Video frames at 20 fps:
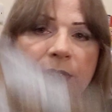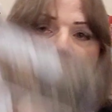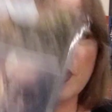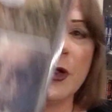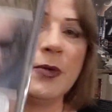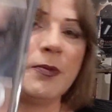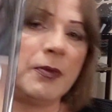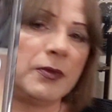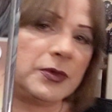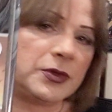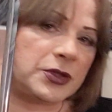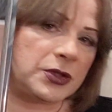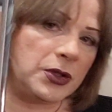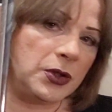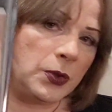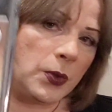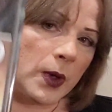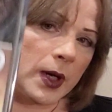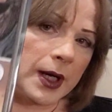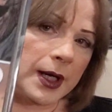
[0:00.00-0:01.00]

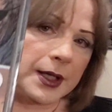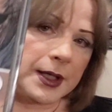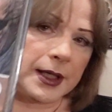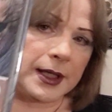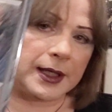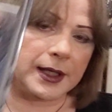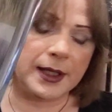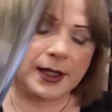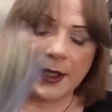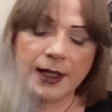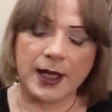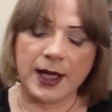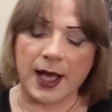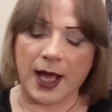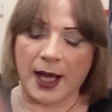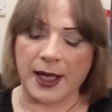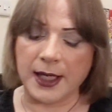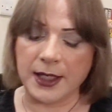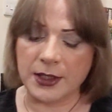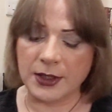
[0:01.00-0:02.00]
too wordy,
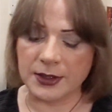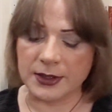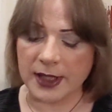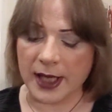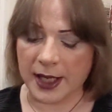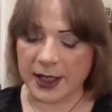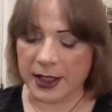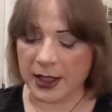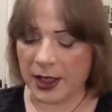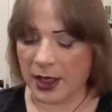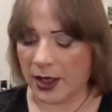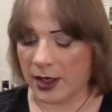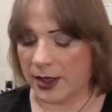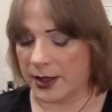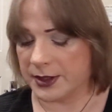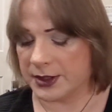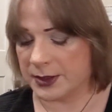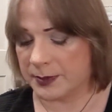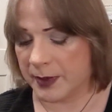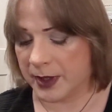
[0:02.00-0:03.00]
and he does let the
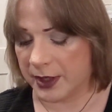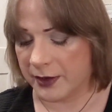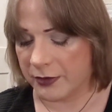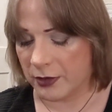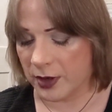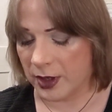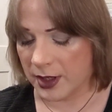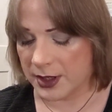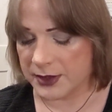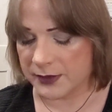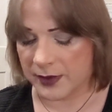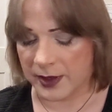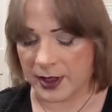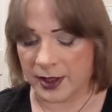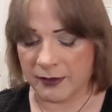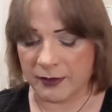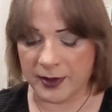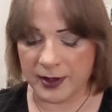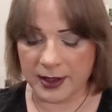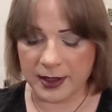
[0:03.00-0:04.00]
art speak for a lot of it.
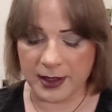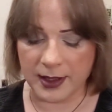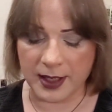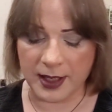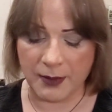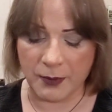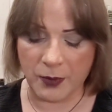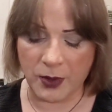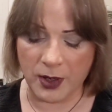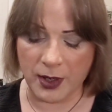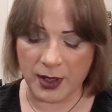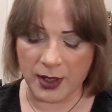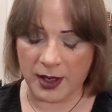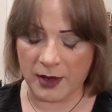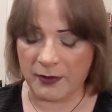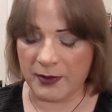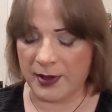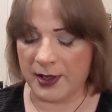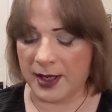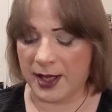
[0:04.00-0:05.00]
And I think it work. I
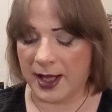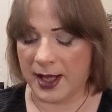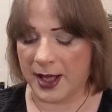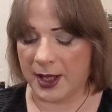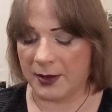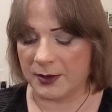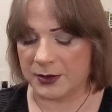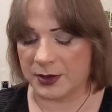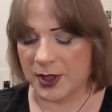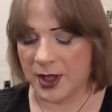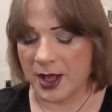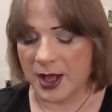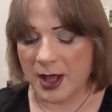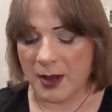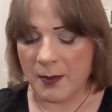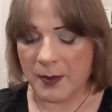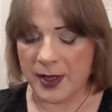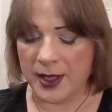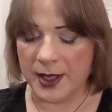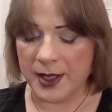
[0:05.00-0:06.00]
think that helps
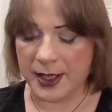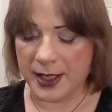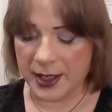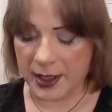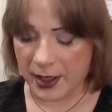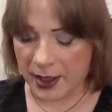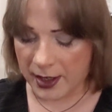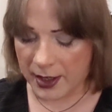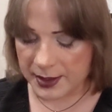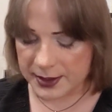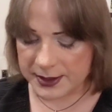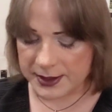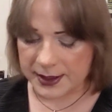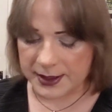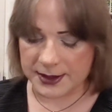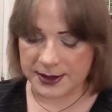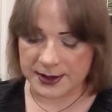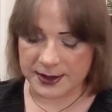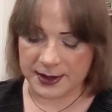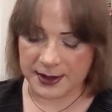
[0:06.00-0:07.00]
being the
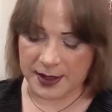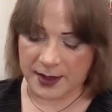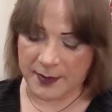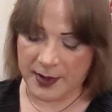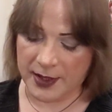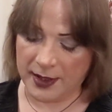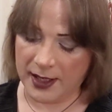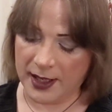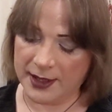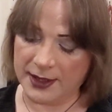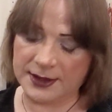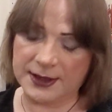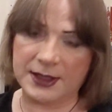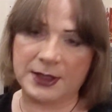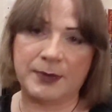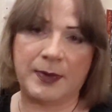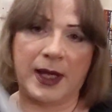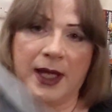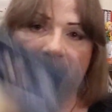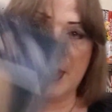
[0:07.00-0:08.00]
artist. I mean, like there's
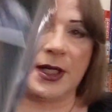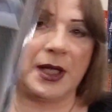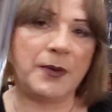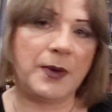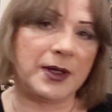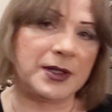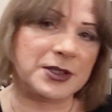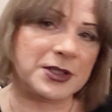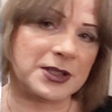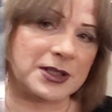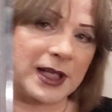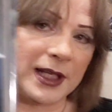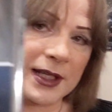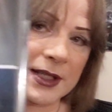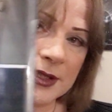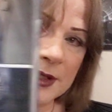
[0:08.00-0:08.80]
this page here where there's just like a